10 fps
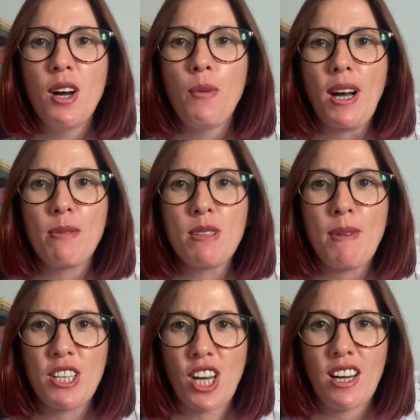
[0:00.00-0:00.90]
Welcome to
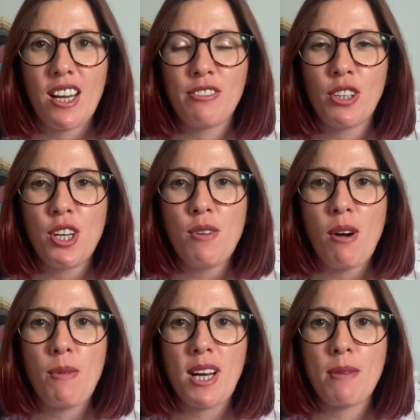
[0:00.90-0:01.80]
my channel if you're new
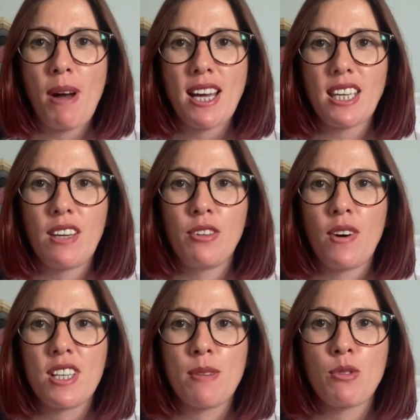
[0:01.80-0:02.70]
and welcome back if you
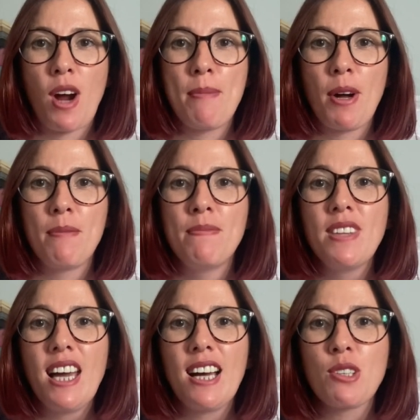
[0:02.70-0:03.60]
are a subscriber.
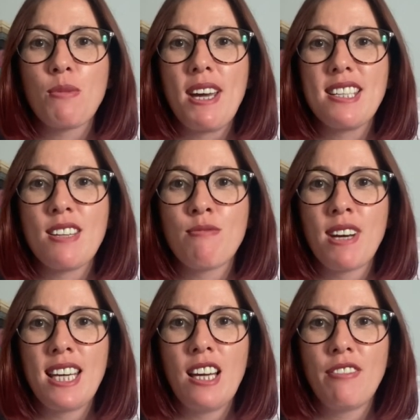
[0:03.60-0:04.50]
As always, it's
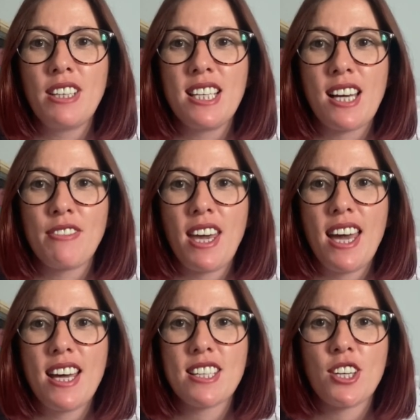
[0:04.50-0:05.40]
really lovely to have you
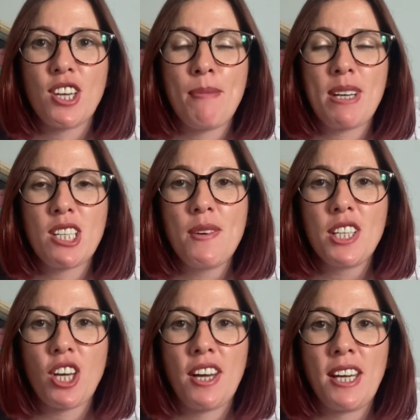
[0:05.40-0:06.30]
here as I share my sewing
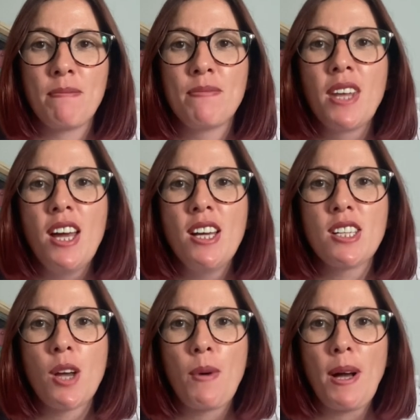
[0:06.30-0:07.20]
journey.
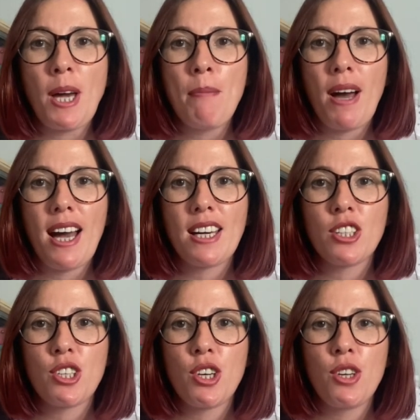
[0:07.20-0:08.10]
So welcome
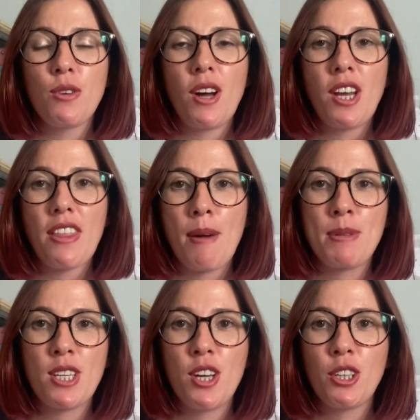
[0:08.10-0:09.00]
back to another
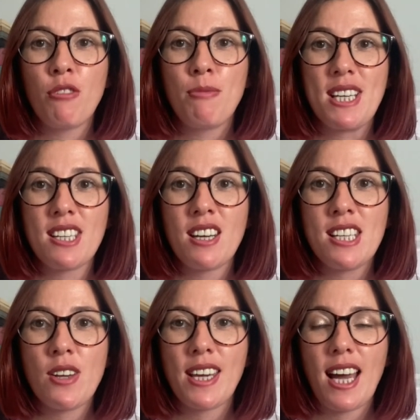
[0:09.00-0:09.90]
episode of my Sunday
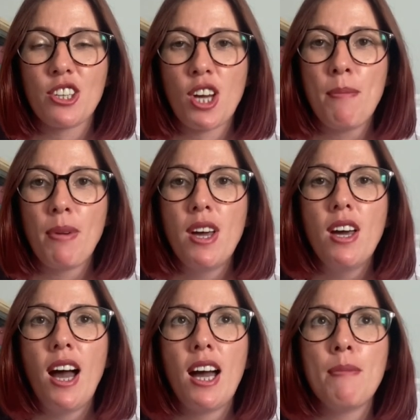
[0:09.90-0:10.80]
Sewing Catch Up.
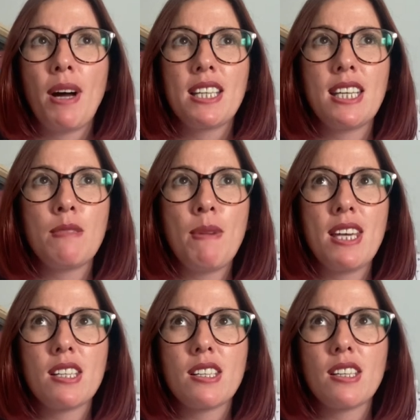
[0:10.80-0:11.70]
I did
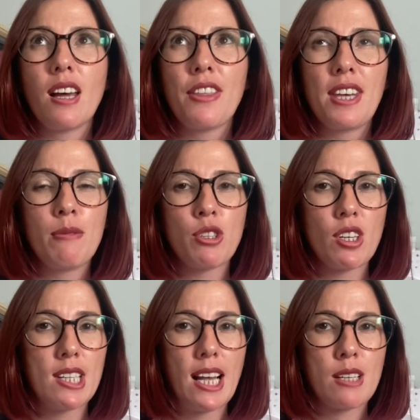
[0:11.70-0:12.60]
miss, I think it was
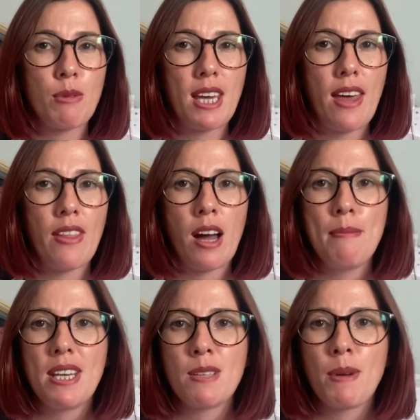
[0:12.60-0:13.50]
just last weekend that I
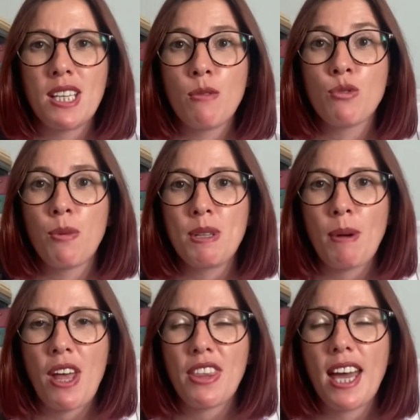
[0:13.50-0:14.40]
missed because it was Ruby's
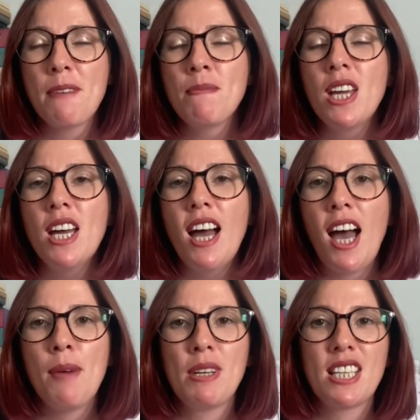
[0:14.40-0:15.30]
birthday.
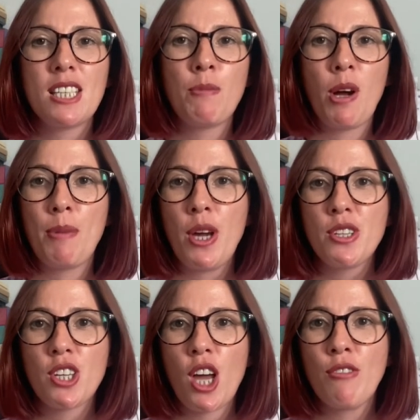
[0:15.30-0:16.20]
And I did put a
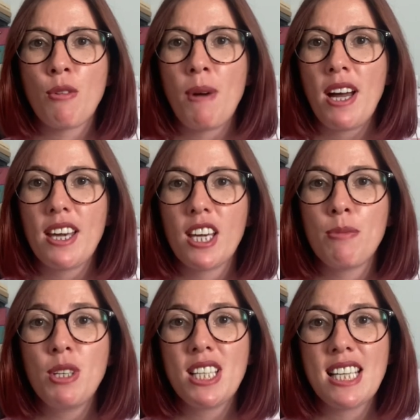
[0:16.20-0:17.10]
post over on my
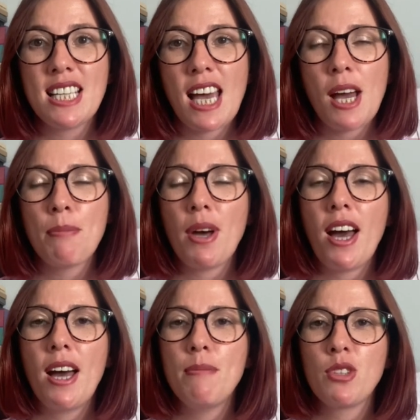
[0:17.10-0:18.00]
community tab
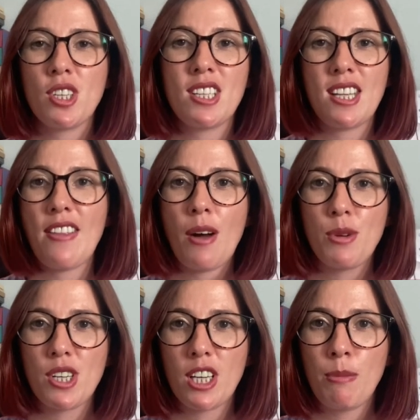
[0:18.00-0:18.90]
just to say that I
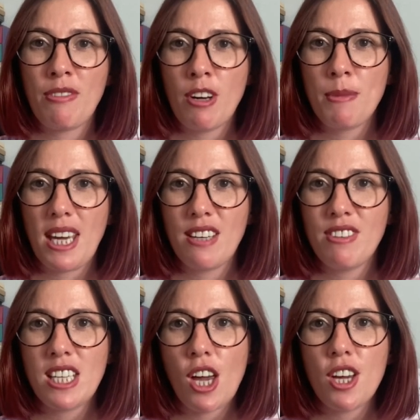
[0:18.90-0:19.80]
wasn't going to be filming any
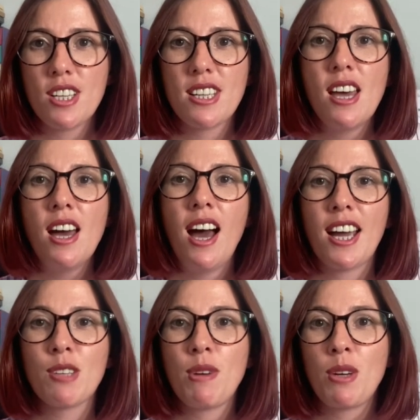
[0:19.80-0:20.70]
videos
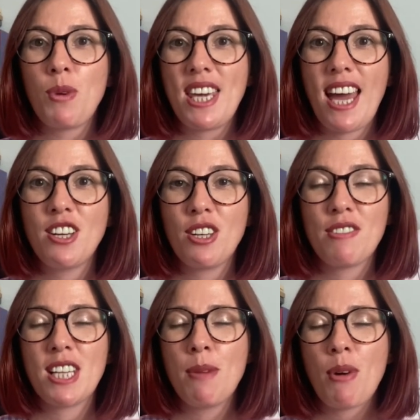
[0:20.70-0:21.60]
because we had a weekend
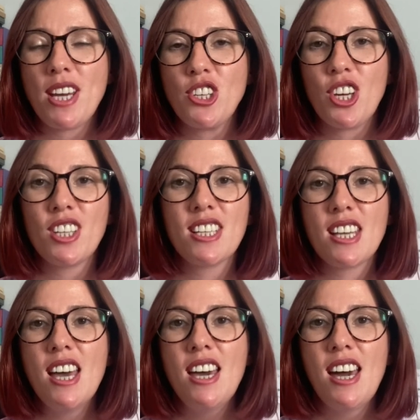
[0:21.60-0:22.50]
of celebrations.
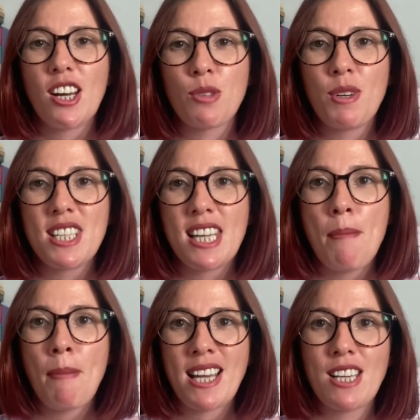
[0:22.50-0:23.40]
And I just want to say a
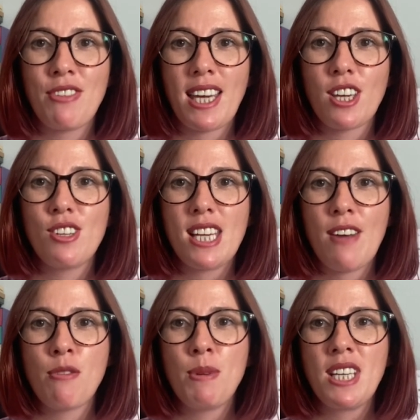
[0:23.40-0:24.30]
massive thank you to
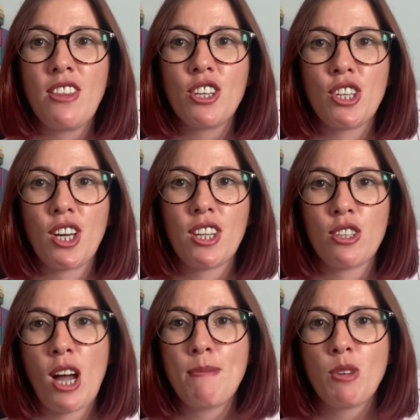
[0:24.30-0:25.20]
everybody that took the
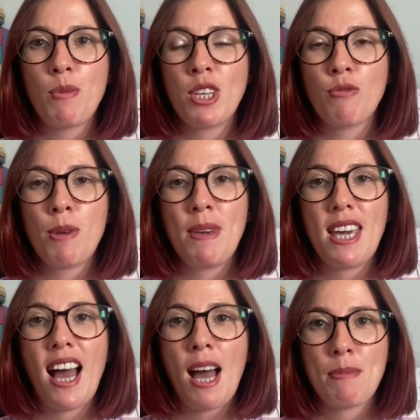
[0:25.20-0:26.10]
time to wish Ruby
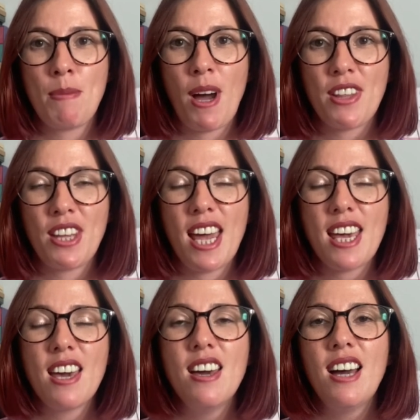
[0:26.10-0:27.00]
a happy
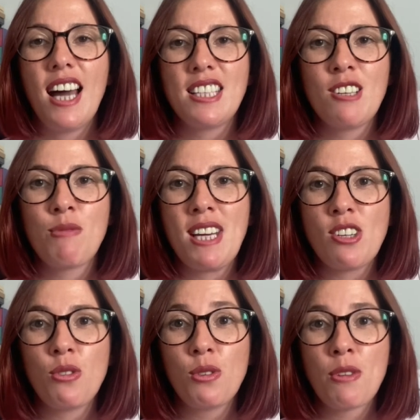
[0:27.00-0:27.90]
birthday. I did read
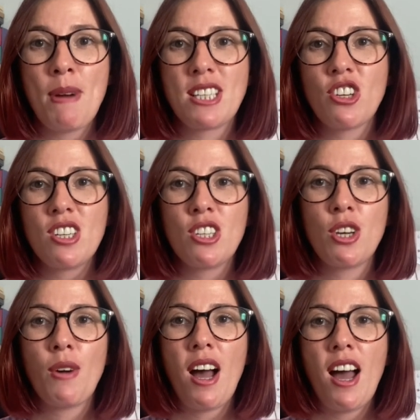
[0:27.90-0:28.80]
all the messages to
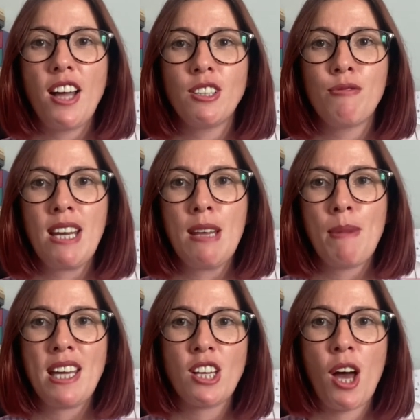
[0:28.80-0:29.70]
her and you really
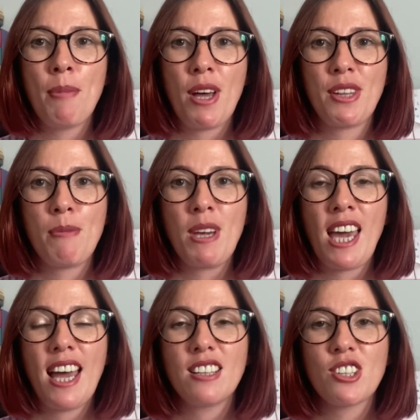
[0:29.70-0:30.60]
made her birthday
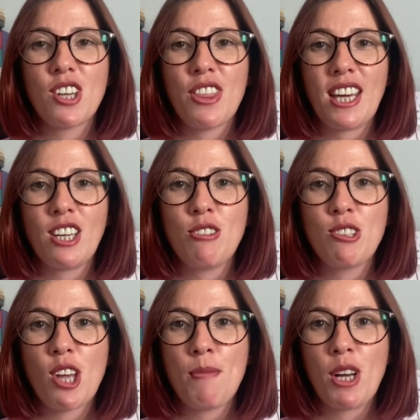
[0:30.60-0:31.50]
weekend. So thank you
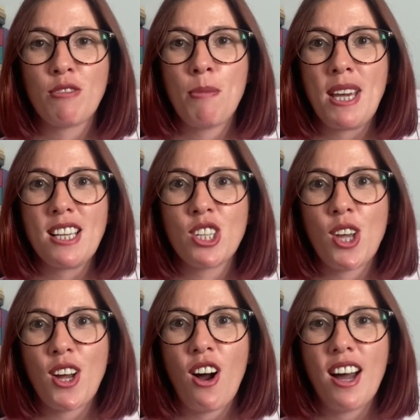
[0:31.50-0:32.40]
so much for being
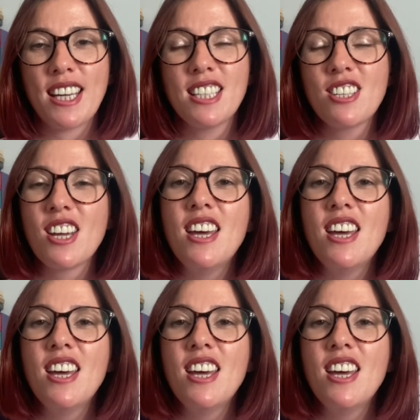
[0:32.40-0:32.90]
so kind.